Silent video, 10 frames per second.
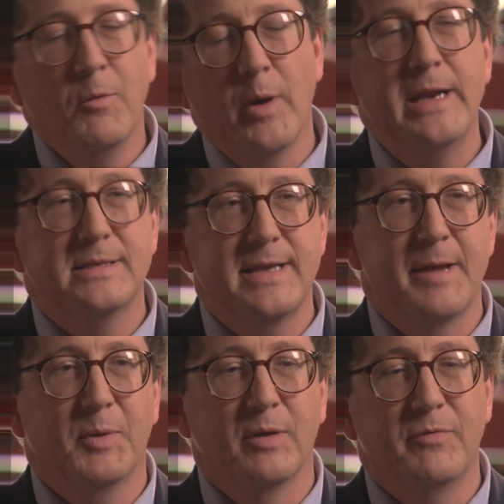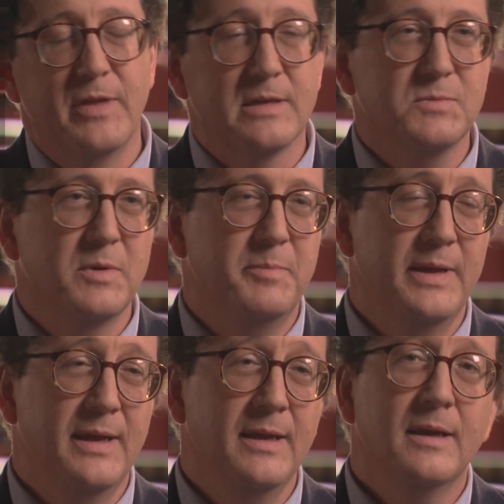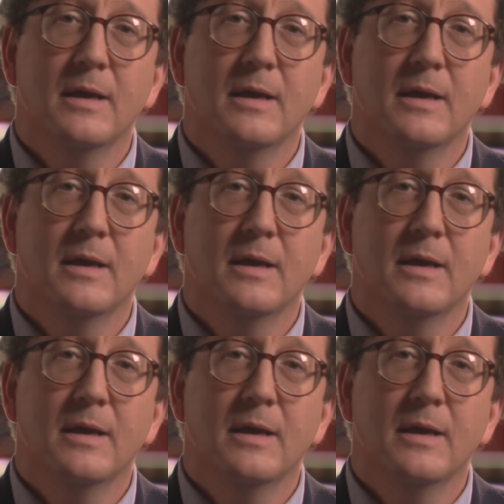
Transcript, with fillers: And one example of this would be